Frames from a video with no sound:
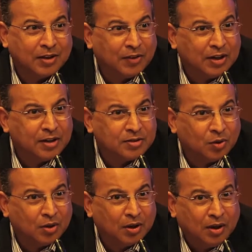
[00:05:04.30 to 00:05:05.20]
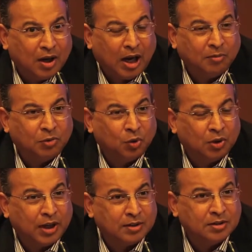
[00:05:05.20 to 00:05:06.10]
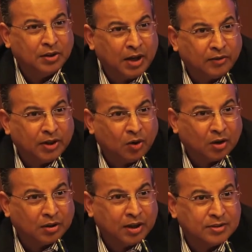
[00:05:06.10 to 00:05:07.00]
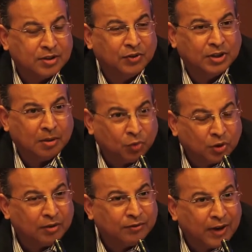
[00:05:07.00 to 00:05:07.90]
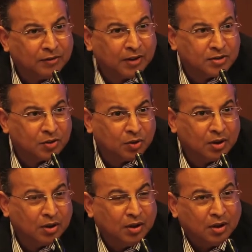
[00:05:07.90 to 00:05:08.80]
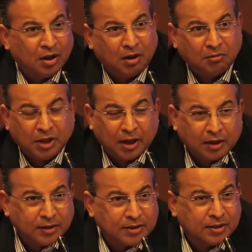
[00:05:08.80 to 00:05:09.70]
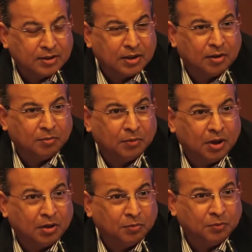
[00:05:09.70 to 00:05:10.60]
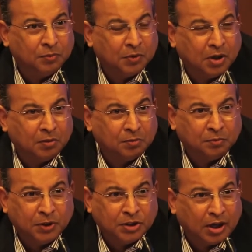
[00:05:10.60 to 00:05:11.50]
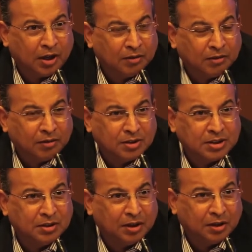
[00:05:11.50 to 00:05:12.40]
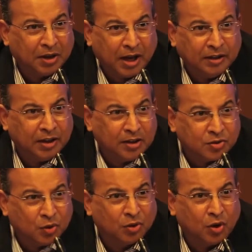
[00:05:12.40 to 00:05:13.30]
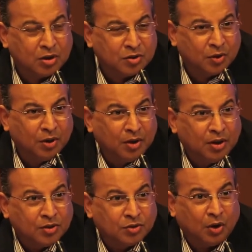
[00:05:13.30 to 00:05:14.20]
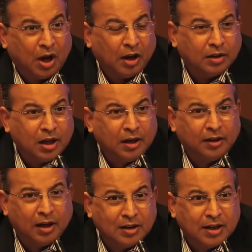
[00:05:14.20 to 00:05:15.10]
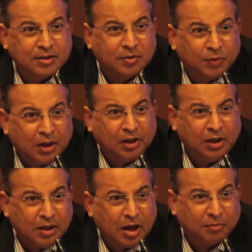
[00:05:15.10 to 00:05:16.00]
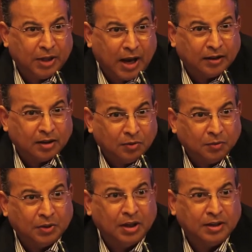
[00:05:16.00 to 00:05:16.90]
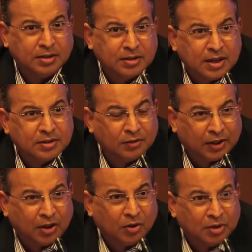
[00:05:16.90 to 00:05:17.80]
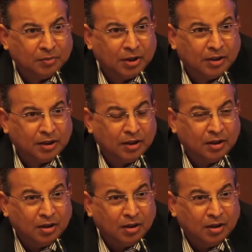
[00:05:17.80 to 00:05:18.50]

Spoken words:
7 years old. I am told there are 300 odd cases which are more than 5 years old. There are cases which are 9 years old also. So until and unless we clean up that, there is a sense of accountability.